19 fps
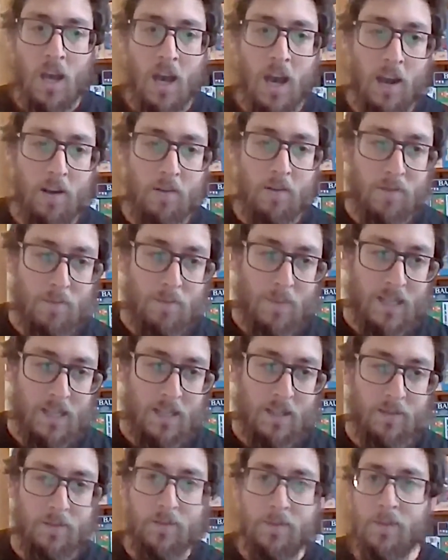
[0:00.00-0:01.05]
And from
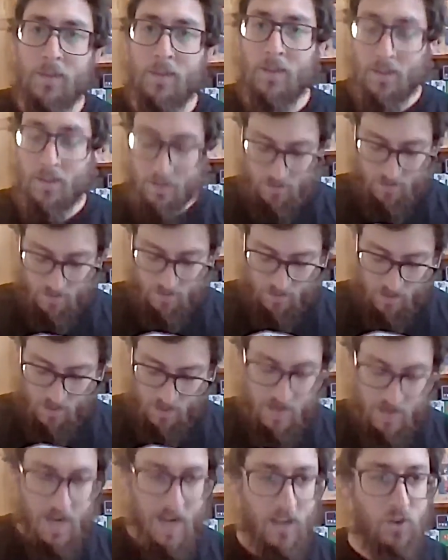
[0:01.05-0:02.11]
love,
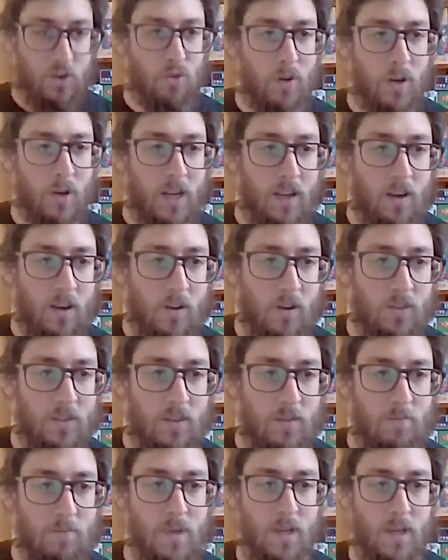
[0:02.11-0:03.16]
naturally
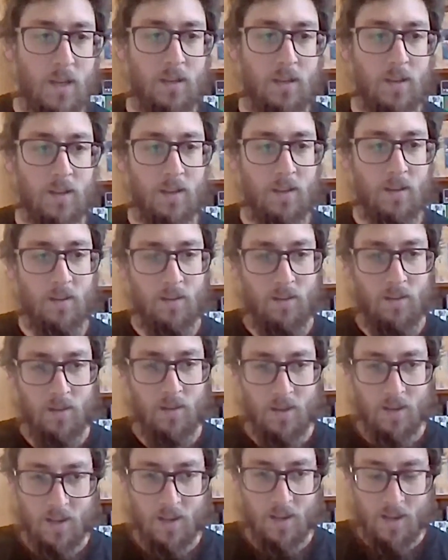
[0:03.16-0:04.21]
onto murder.
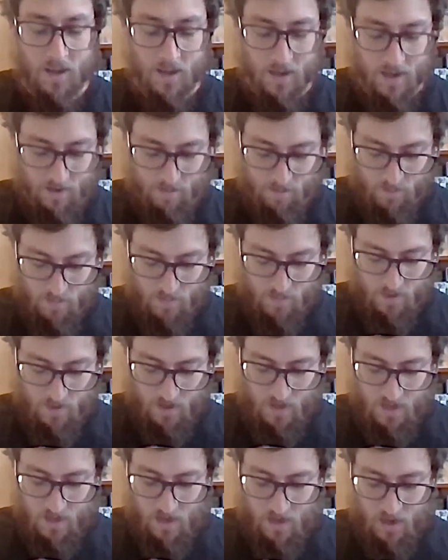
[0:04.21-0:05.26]

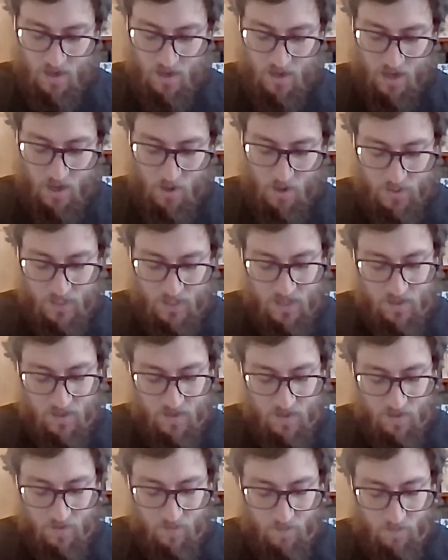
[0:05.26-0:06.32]
I was
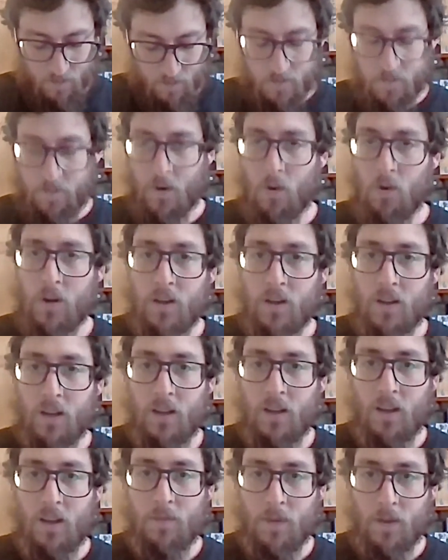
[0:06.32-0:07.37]
in
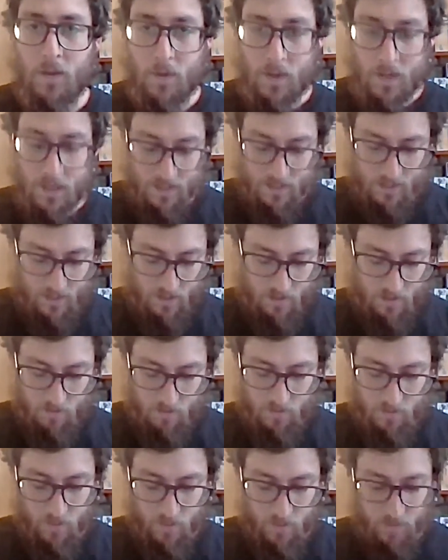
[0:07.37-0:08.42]
Florida a few years
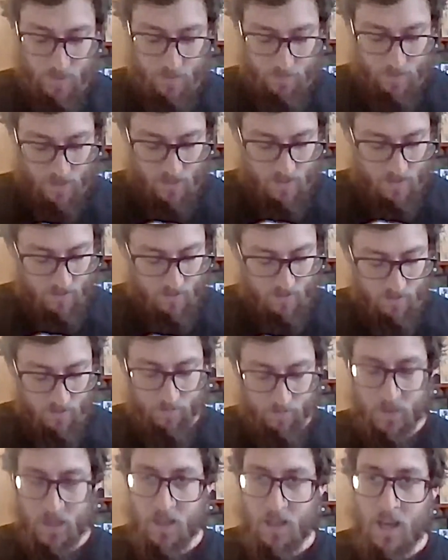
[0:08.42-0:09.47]
ago with my partner,
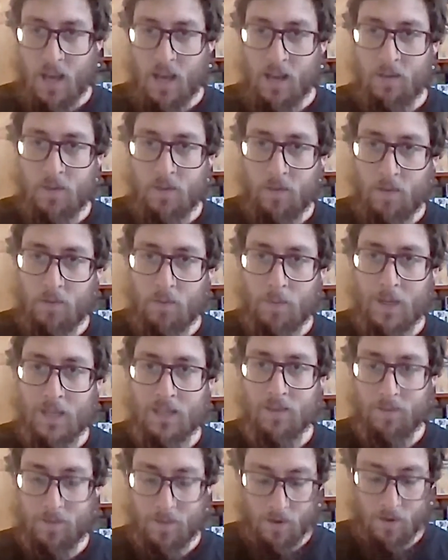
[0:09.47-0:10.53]
and if you've ever been
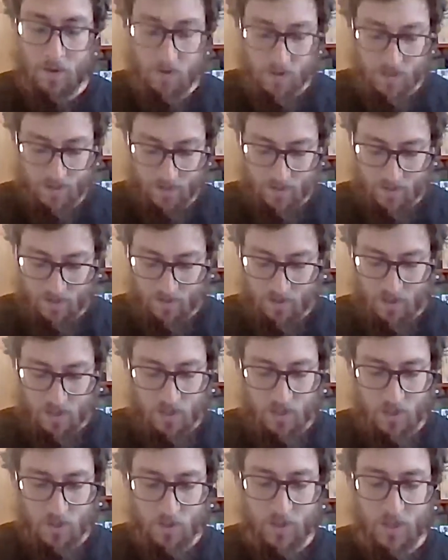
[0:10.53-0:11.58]
to Florida,
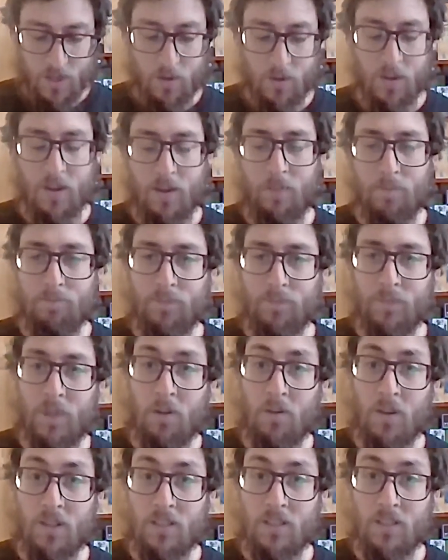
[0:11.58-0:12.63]
you'll know that there
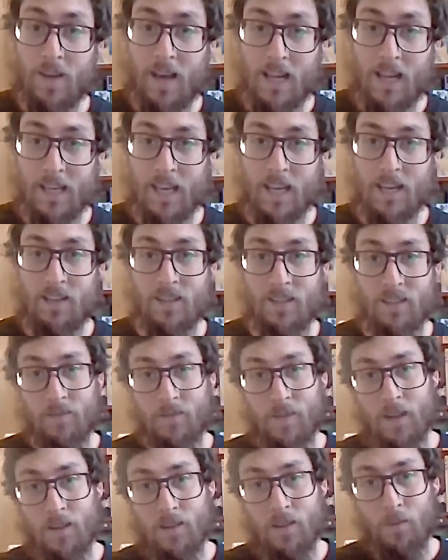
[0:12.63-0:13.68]
are lots of alligators. In
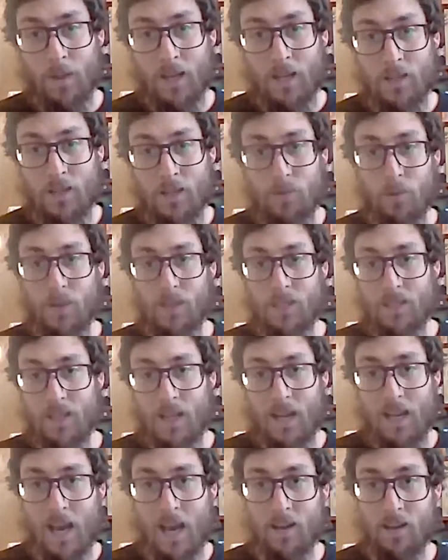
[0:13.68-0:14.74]
fact, the place where we're
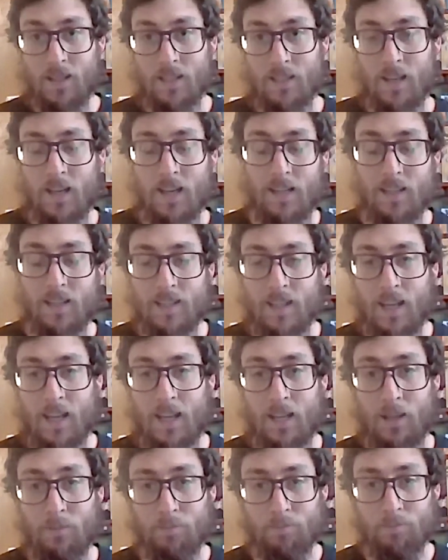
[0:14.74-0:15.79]
staying had a sign
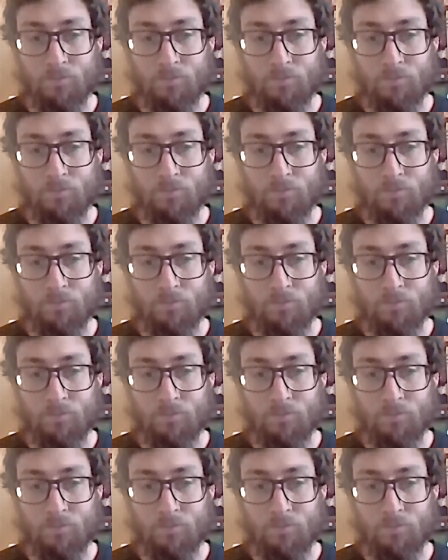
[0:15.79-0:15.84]
saying,